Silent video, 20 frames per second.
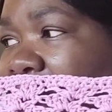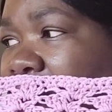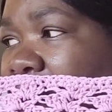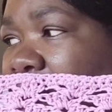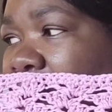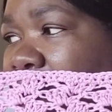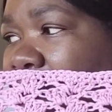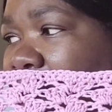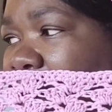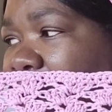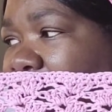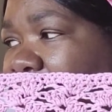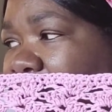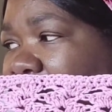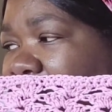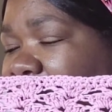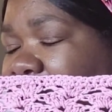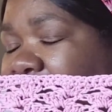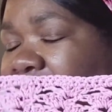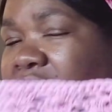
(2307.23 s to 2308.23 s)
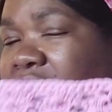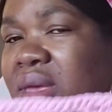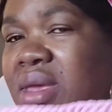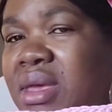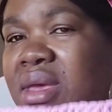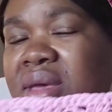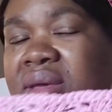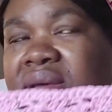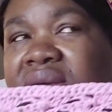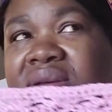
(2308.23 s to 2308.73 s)
Hobby Lobby
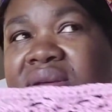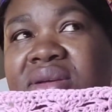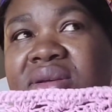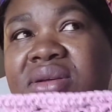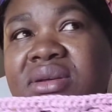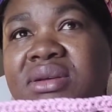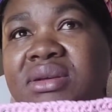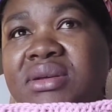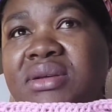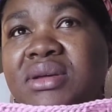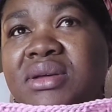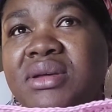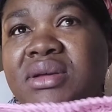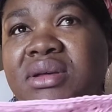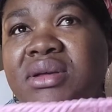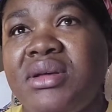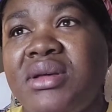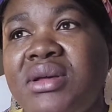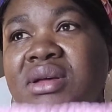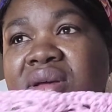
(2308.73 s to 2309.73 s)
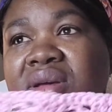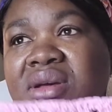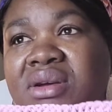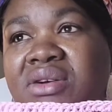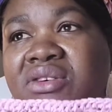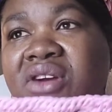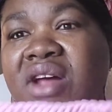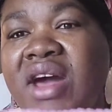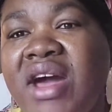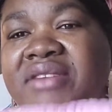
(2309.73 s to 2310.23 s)

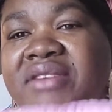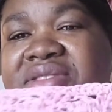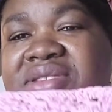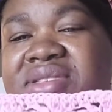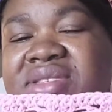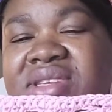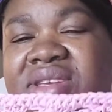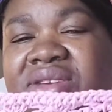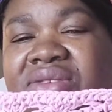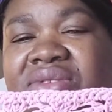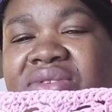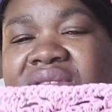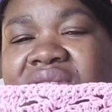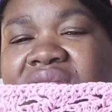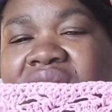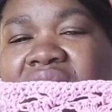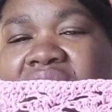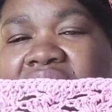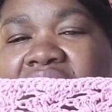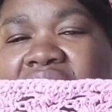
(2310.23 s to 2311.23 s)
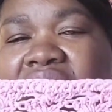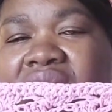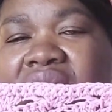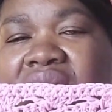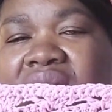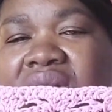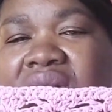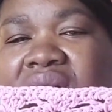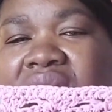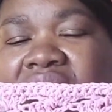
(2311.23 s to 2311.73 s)
Craft Secret yarn,
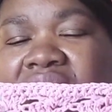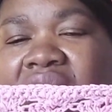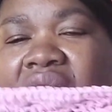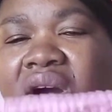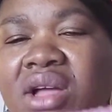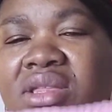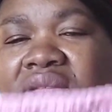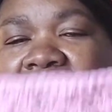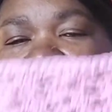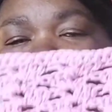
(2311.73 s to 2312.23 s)
cotton